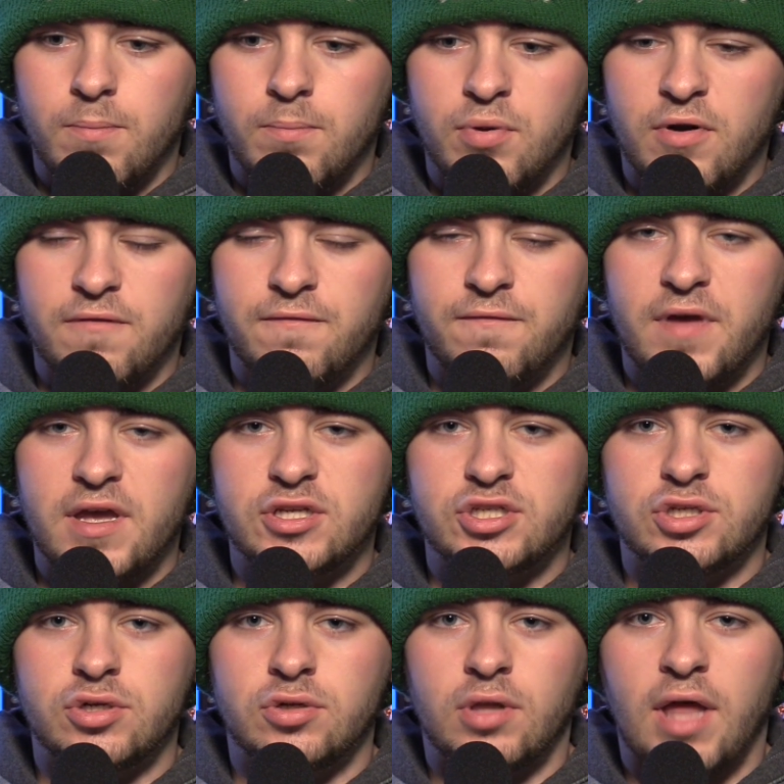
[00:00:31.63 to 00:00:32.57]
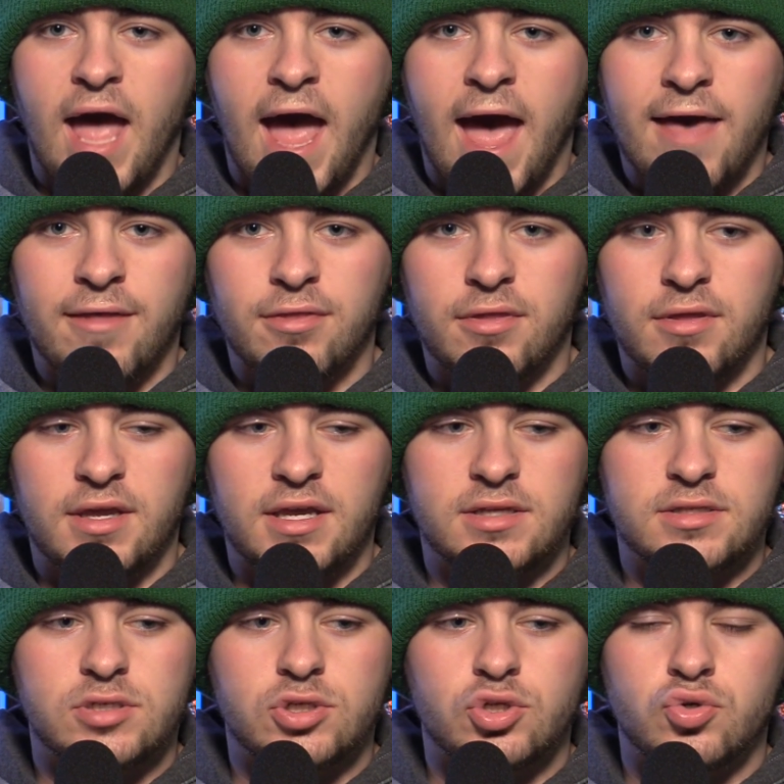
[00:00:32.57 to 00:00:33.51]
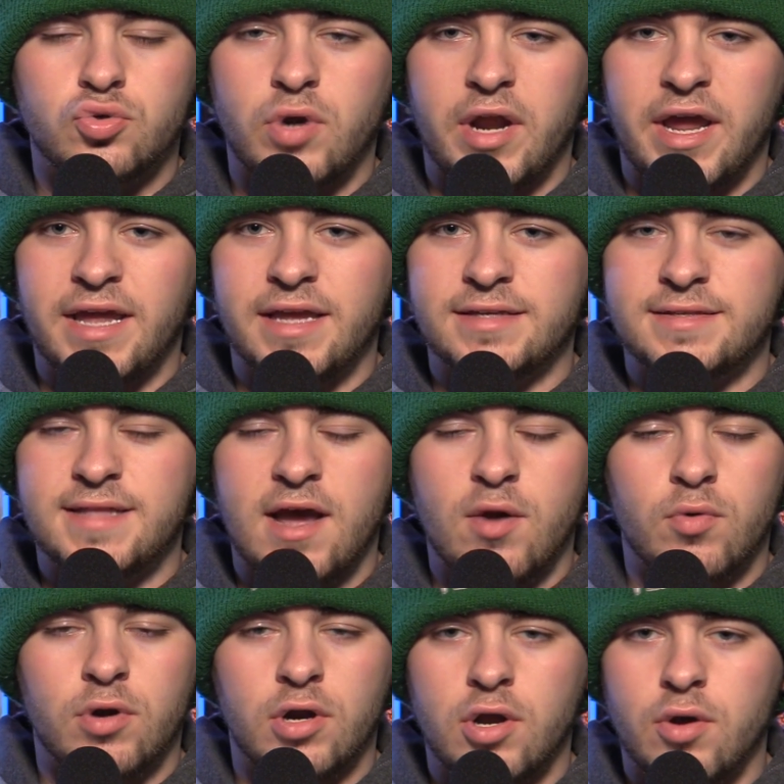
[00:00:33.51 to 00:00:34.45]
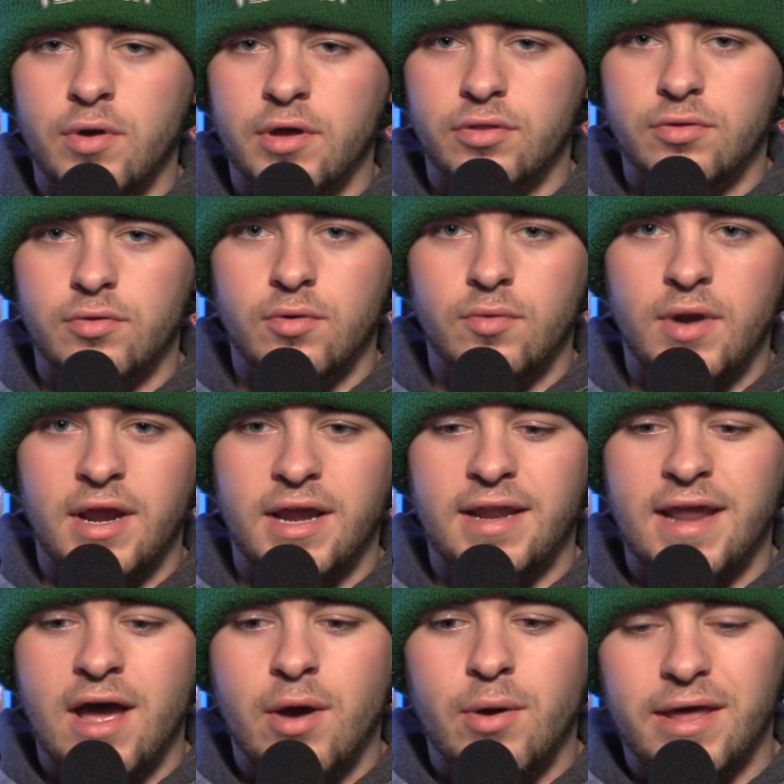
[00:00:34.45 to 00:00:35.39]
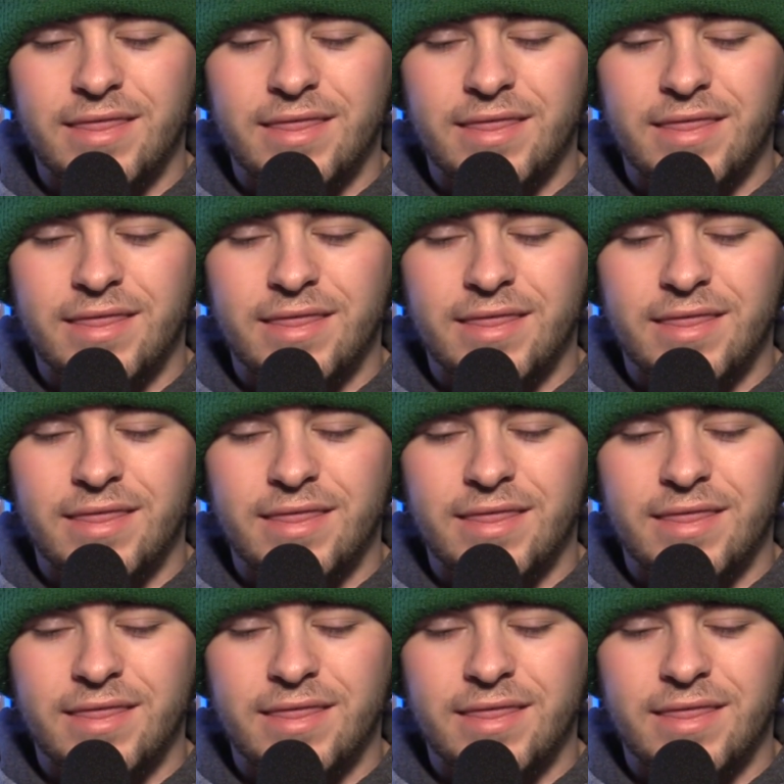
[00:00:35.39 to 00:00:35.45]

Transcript: professional athletes craze that we're going through right now.